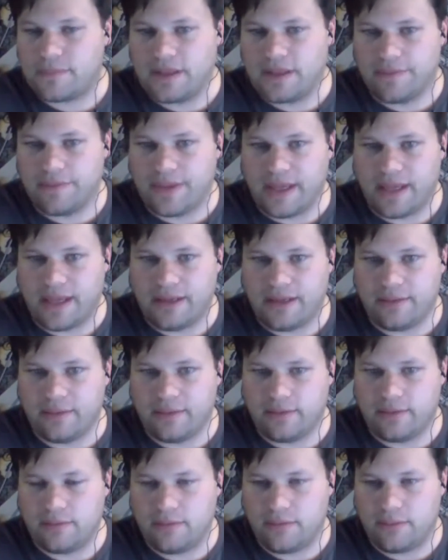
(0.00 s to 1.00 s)

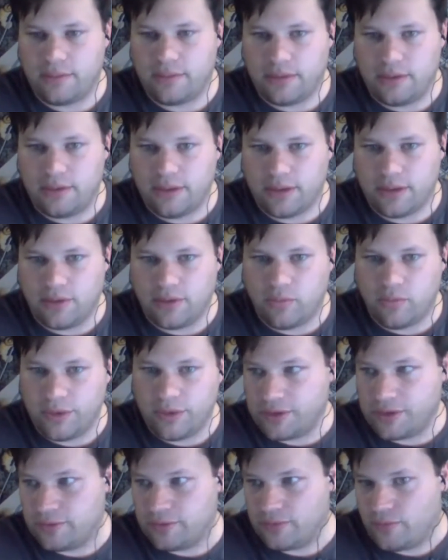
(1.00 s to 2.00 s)
then,
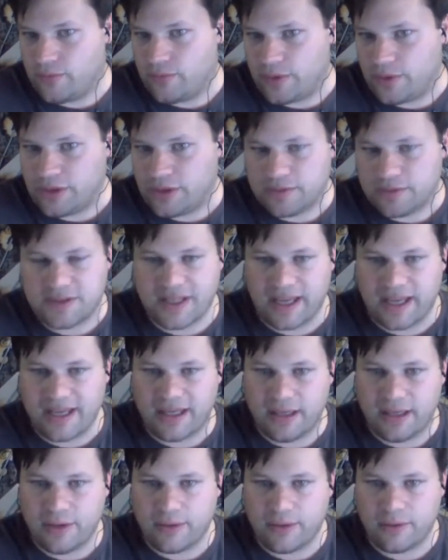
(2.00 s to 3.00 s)
will you stay
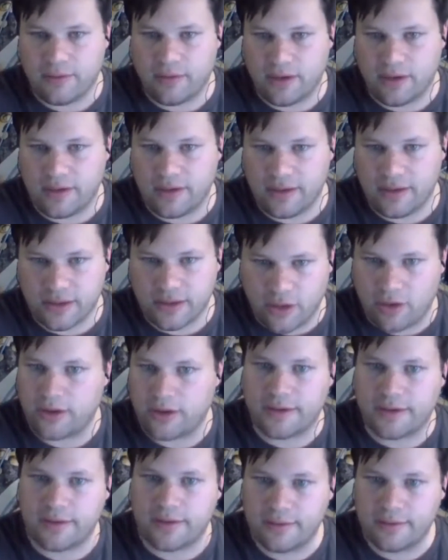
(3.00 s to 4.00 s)
here in the
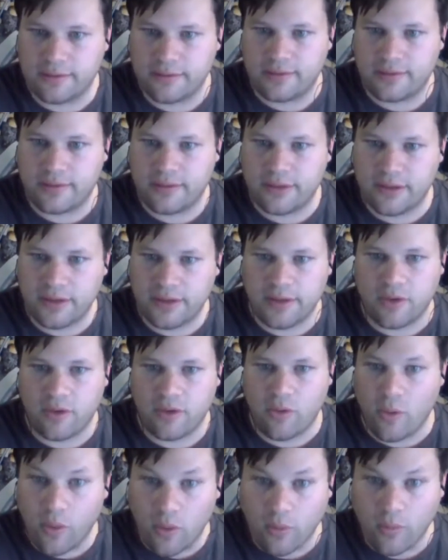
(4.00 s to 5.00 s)
dark,
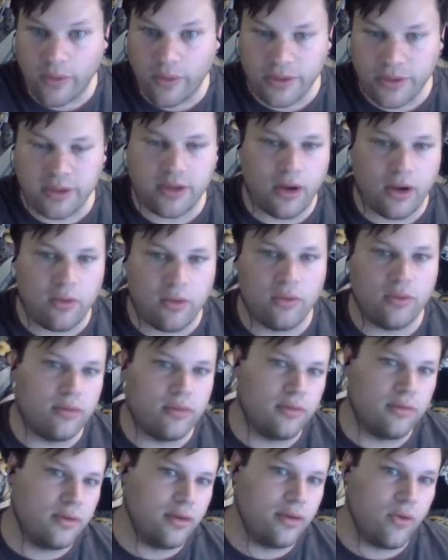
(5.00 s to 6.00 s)
or will you
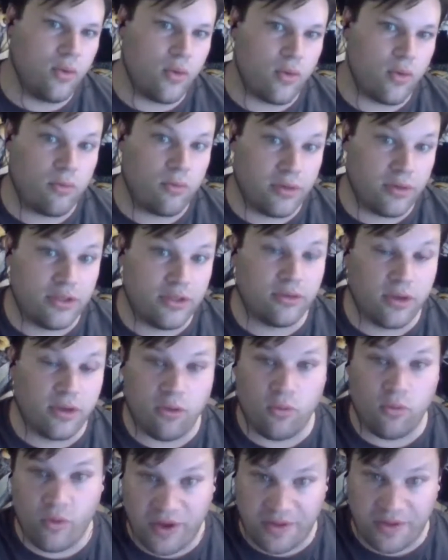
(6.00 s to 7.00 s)
go
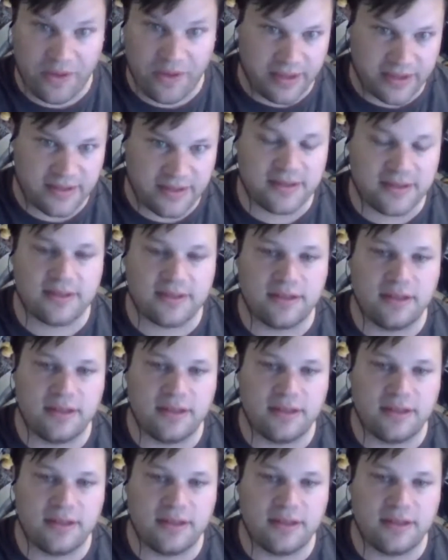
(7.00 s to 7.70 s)
with us,